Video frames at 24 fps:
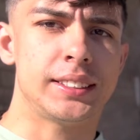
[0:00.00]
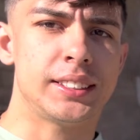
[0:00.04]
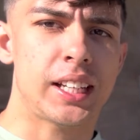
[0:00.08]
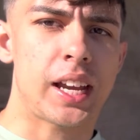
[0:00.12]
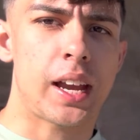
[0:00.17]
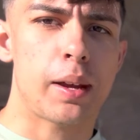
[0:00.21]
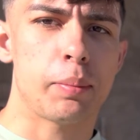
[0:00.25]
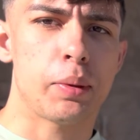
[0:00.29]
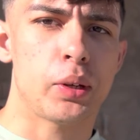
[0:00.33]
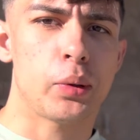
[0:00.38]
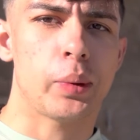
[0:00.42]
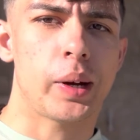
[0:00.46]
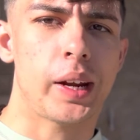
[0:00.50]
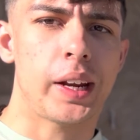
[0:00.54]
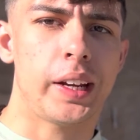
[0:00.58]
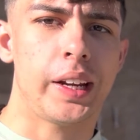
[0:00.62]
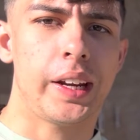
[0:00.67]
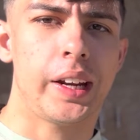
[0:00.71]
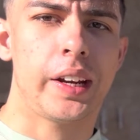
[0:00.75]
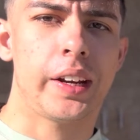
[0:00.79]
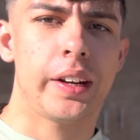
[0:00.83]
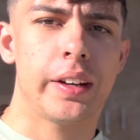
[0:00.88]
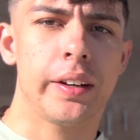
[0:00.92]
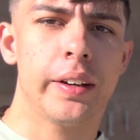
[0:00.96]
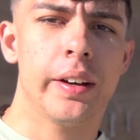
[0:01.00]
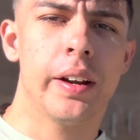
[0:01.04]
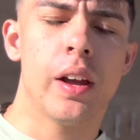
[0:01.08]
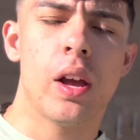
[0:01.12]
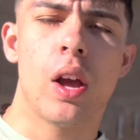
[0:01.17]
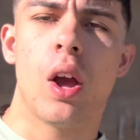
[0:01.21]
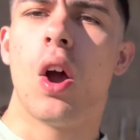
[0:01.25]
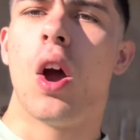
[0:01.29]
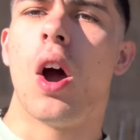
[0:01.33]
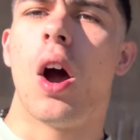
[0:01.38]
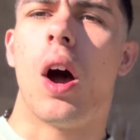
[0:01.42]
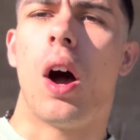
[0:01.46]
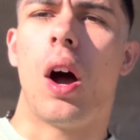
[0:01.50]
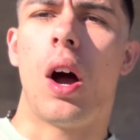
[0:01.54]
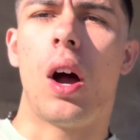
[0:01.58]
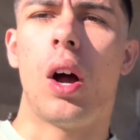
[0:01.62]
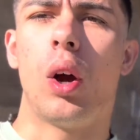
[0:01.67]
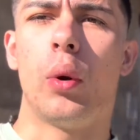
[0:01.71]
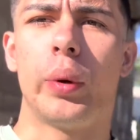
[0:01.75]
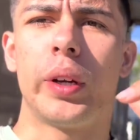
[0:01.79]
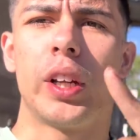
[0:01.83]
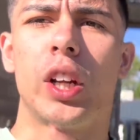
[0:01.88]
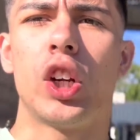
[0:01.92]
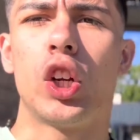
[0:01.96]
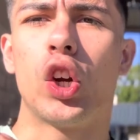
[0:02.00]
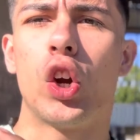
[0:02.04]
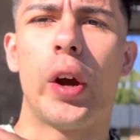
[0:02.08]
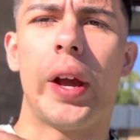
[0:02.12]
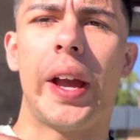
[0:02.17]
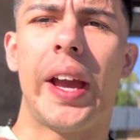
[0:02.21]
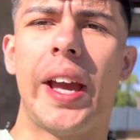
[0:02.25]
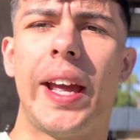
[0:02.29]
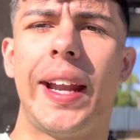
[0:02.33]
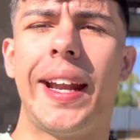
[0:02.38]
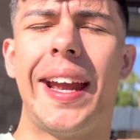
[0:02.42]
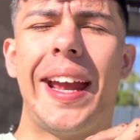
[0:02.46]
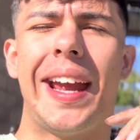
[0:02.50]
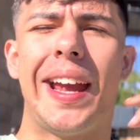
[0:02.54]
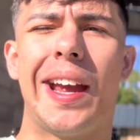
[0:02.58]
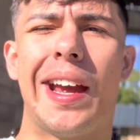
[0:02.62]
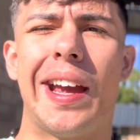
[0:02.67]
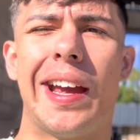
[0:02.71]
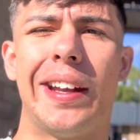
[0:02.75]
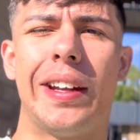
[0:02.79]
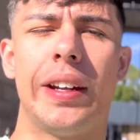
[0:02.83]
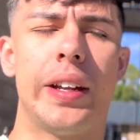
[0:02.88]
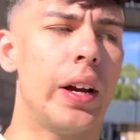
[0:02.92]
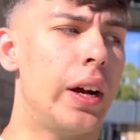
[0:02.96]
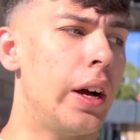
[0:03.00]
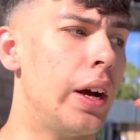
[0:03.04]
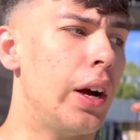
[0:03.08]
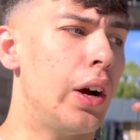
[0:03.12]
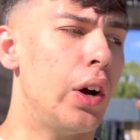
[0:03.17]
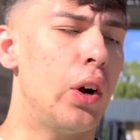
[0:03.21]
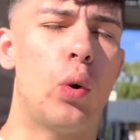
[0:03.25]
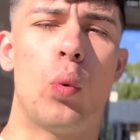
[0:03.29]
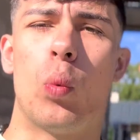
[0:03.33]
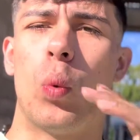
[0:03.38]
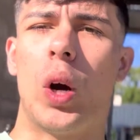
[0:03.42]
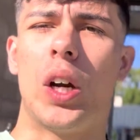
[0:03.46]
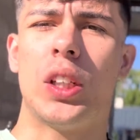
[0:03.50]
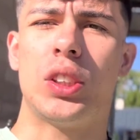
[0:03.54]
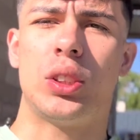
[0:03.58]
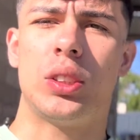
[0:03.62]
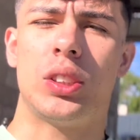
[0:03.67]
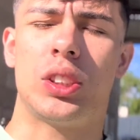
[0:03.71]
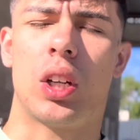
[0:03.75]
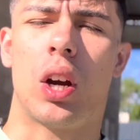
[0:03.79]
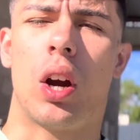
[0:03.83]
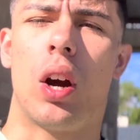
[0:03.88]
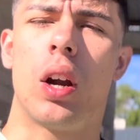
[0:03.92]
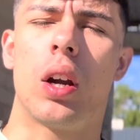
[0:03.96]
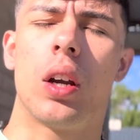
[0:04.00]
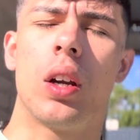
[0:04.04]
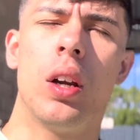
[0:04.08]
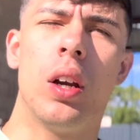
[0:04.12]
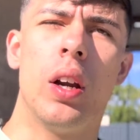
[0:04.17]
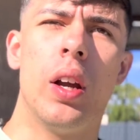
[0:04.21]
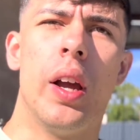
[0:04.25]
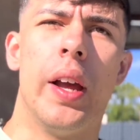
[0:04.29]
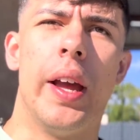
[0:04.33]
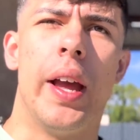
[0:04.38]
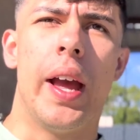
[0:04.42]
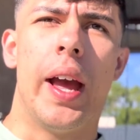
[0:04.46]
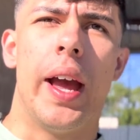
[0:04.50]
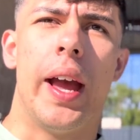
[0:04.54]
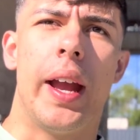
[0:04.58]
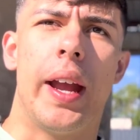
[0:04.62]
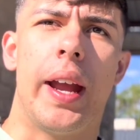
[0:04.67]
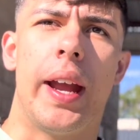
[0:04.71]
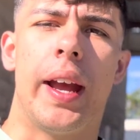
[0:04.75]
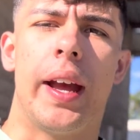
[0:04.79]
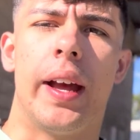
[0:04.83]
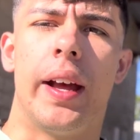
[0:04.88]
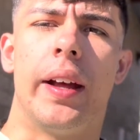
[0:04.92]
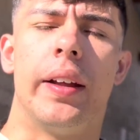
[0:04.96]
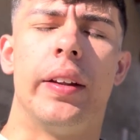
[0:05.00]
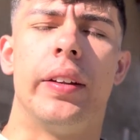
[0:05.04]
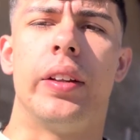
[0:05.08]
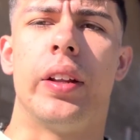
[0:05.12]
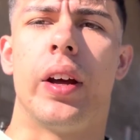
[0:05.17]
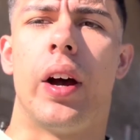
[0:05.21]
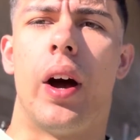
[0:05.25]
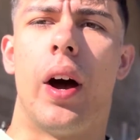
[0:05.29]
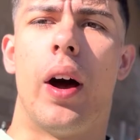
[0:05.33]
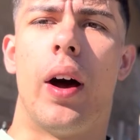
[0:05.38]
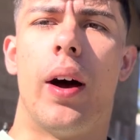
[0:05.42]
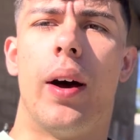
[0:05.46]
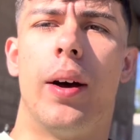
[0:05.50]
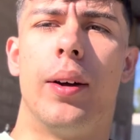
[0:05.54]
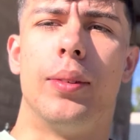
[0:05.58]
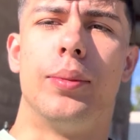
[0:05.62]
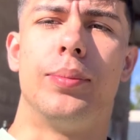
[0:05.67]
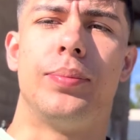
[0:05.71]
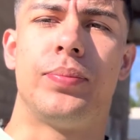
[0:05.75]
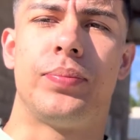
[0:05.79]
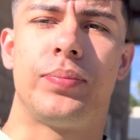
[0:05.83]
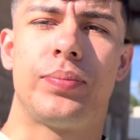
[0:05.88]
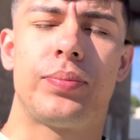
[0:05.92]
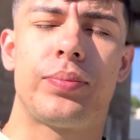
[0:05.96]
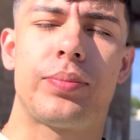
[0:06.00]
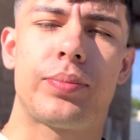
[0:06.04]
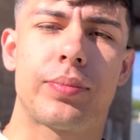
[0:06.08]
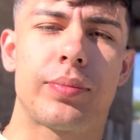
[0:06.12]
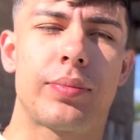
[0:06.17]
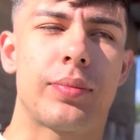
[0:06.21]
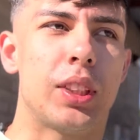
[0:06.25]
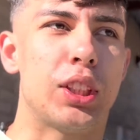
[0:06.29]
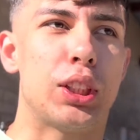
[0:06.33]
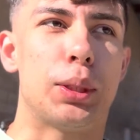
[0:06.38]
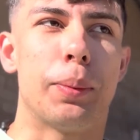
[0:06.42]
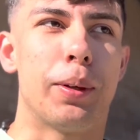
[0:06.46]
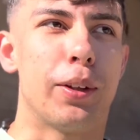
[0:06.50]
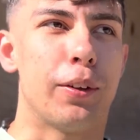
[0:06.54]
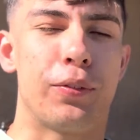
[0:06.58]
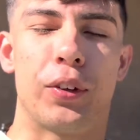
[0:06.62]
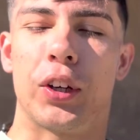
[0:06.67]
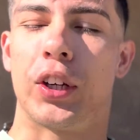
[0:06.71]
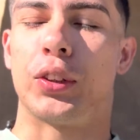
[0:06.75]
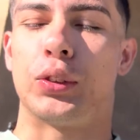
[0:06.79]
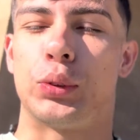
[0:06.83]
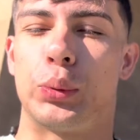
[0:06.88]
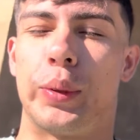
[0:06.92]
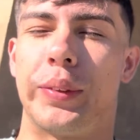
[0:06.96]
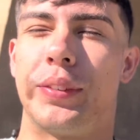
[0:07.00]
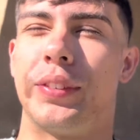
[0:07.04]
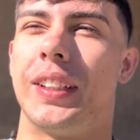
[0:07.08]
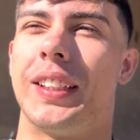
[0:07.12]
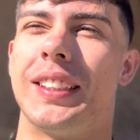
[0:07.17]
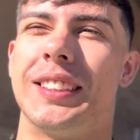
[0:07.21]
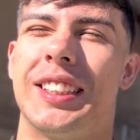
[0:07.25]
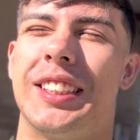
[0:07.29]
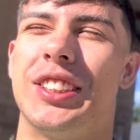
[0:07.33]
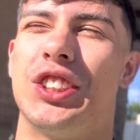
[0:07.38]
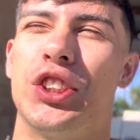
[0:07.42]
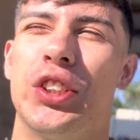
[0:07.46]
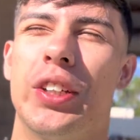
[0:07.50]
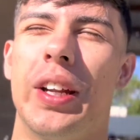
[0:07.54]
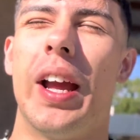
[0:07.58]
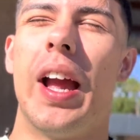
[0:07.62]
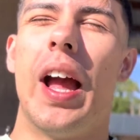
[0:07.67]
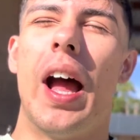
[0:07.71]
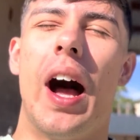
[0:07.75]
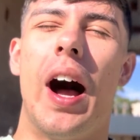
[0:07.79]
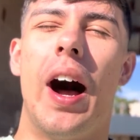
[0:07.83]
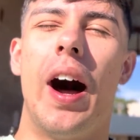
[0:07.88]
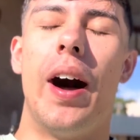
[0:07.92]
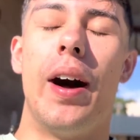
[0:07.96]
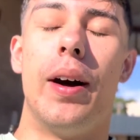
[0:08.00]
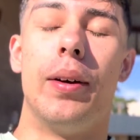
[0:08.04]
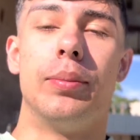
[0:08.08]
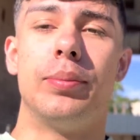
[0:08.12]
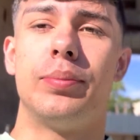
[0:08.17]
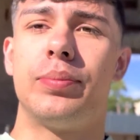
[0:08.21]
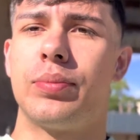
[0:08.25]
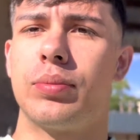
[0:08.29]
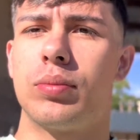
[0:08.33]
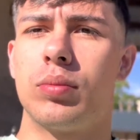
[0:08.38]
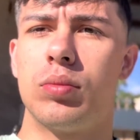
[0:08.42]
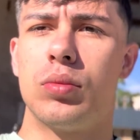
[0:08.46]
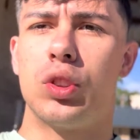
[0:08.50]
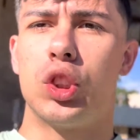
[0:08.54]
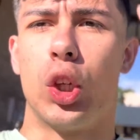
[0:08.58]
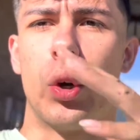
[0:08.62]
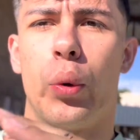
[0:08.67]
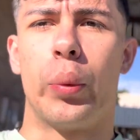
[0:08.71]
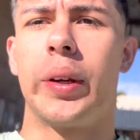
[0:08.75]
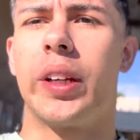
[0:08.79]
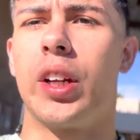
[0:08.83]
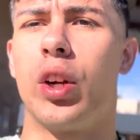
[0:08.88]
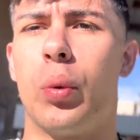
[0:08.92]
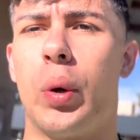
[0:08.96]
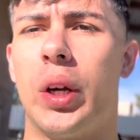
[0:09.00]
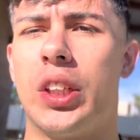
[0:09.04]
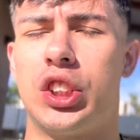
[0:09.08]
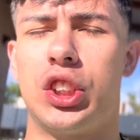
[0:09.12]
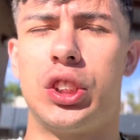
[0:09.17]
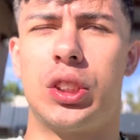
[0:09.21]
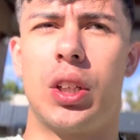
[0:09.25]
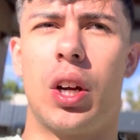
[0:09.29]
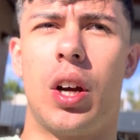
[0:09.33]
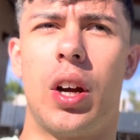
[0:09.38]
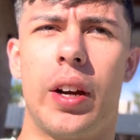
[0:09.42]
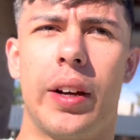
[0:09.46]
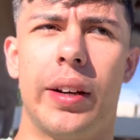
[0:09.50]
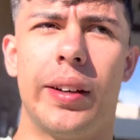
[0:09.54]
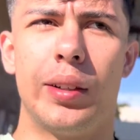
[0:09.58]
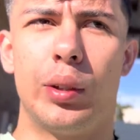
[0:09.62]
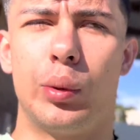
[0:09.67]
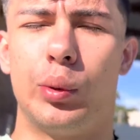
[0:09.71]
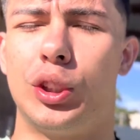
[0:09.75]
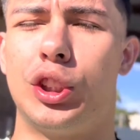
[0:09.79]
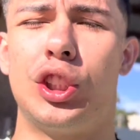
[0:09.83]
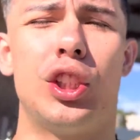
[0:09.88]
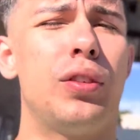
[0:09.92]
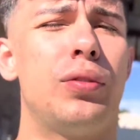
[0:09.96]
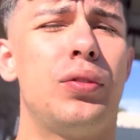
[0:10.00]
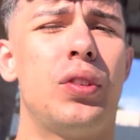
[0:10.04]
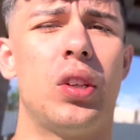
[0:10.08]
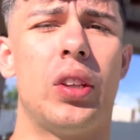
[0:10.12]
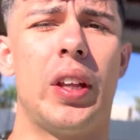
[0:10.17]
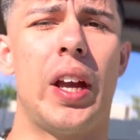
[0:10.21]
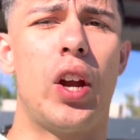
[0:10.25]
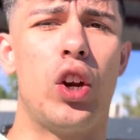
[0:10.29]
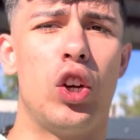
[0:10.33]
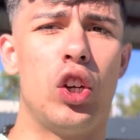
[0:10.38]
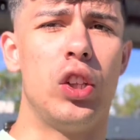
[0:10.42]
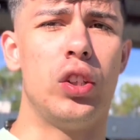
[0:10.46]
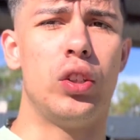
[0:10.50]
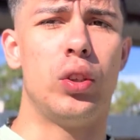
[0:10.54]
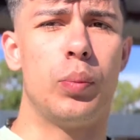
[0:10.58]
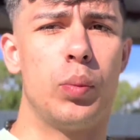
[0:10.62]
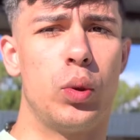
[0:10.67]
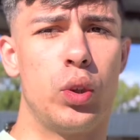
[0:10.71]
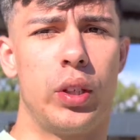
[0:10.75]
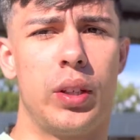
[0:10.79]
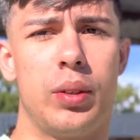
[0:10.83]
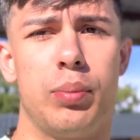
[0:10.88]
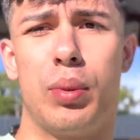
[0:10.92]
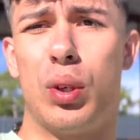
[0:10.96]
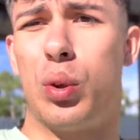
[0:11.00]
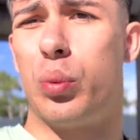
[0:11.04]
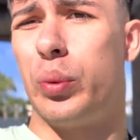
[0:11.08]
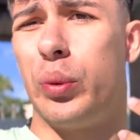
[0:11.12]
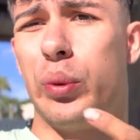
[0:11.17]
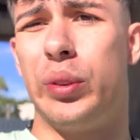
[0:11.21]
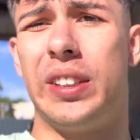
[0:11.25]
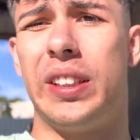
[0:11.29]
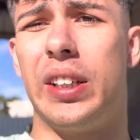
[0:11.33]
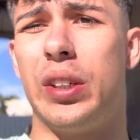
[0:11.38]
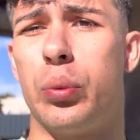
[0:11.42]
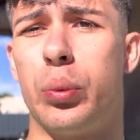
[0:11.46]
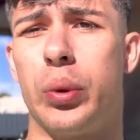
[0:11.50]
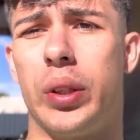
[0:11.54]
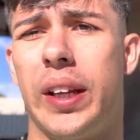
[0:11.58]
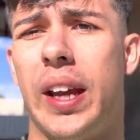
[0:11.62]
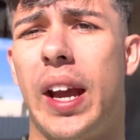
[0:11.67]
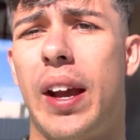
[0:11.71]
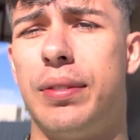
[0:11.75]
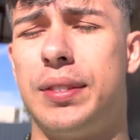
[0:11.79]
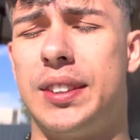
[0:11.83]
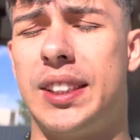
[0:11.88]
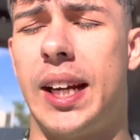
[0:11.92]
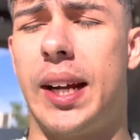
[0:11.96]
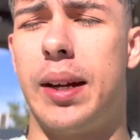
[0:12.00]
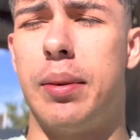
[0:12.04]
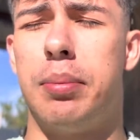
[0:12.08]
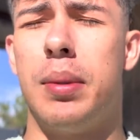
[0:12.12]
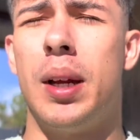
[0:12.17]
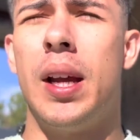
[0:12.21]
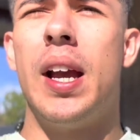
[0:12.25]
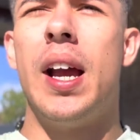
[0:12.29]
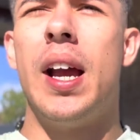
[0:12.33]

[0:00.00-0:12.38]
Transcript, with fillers: Sammy right here. Uh, we're gonna go ahead and uh, wash his car, and um, this motherfucker's rubbing his engine. Um, so we're gonna wash his car. We should have done that early in the morning, but we didn't really have time.